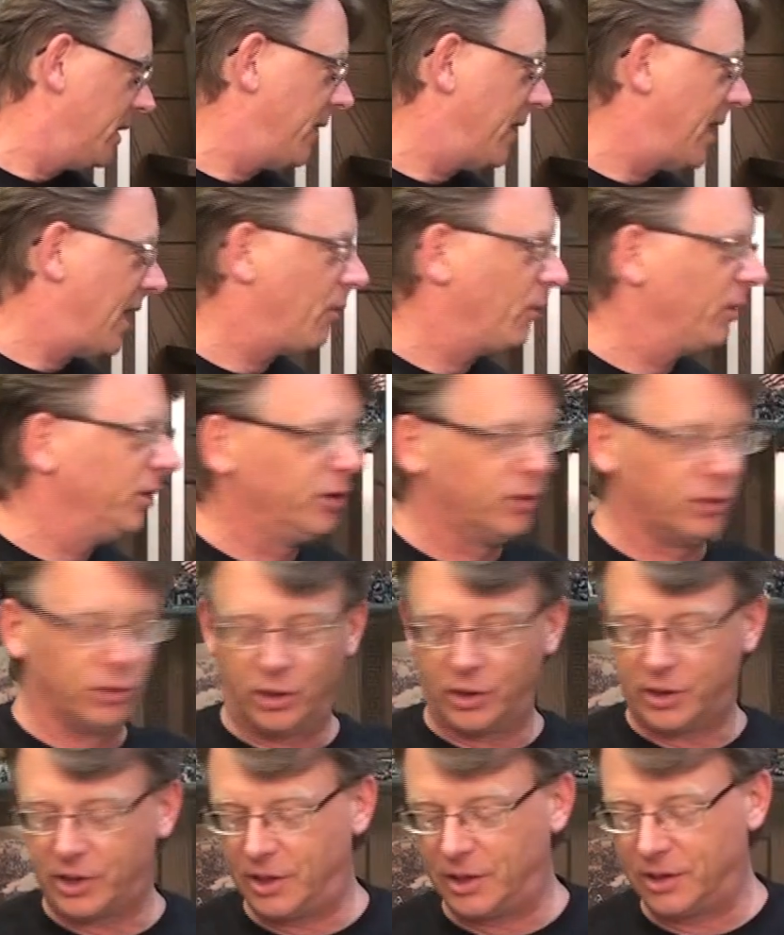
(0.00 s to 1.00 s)
that when you're
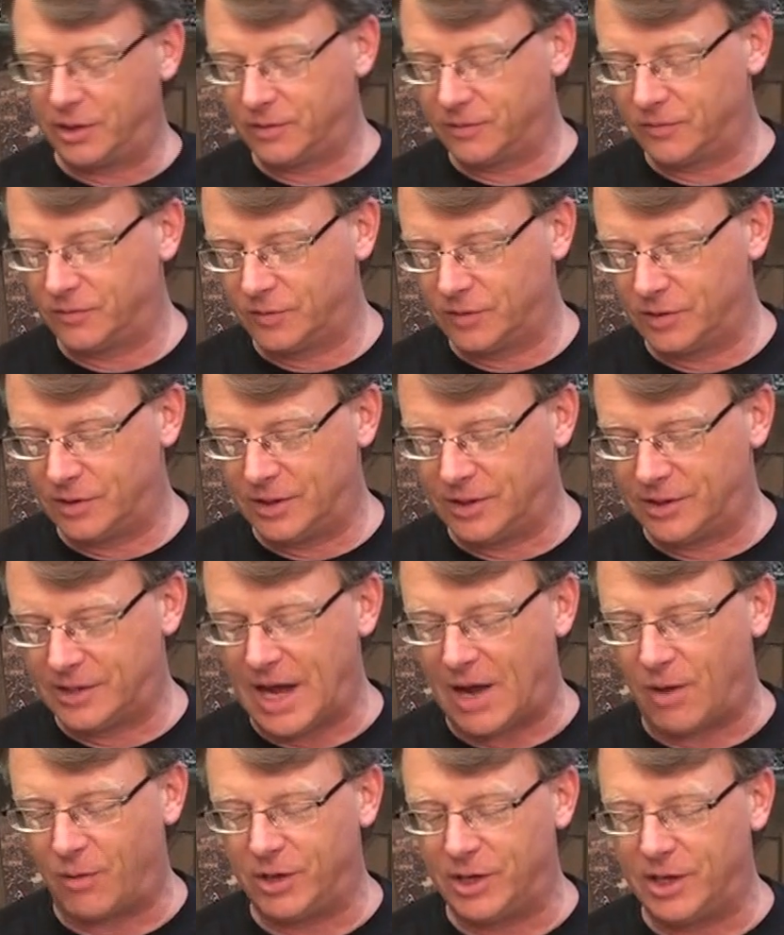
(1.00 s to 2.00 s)
looking
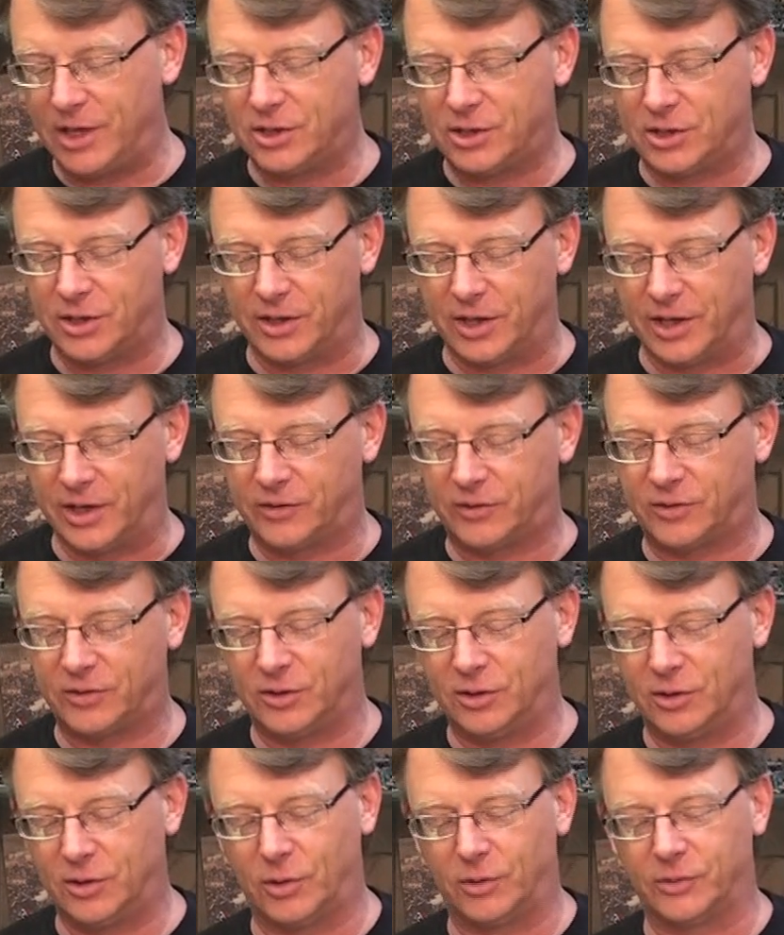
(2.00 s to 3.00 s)
down into
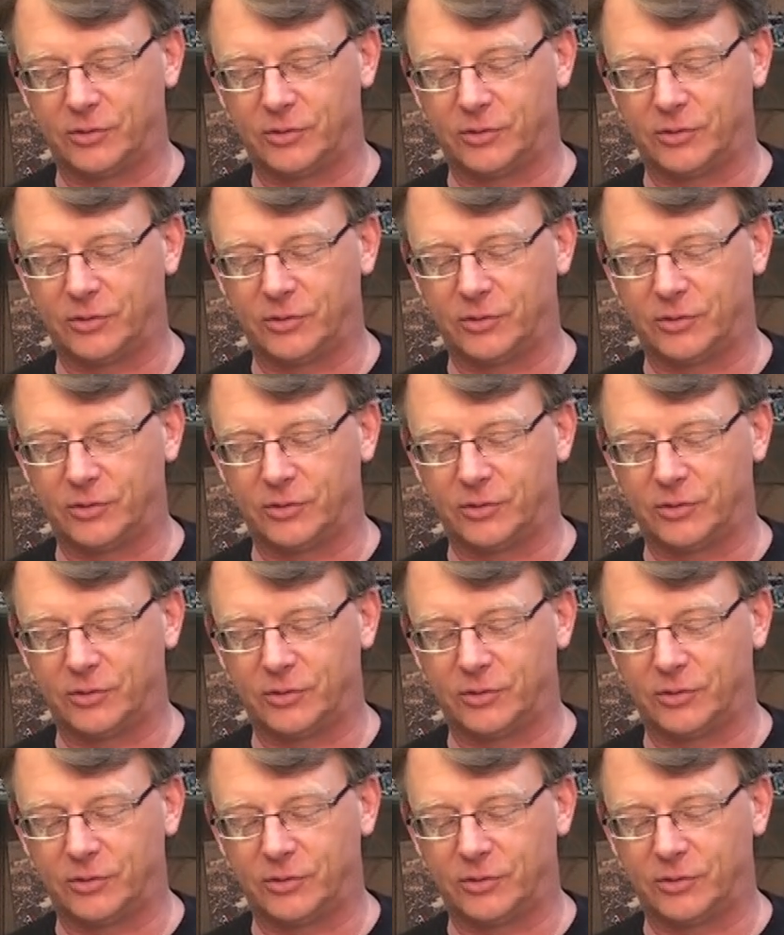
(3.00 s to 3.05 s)
this, you